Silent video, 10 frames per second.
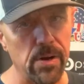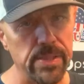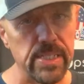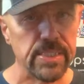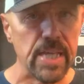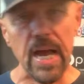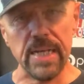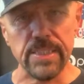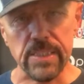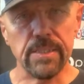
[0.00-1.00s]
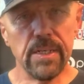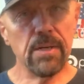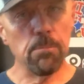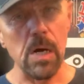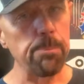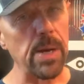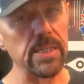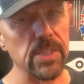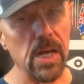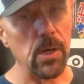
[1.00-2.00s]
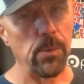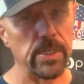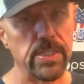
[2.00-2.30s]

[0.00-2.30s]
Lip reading: of these guys. And Mark Paisano, I want to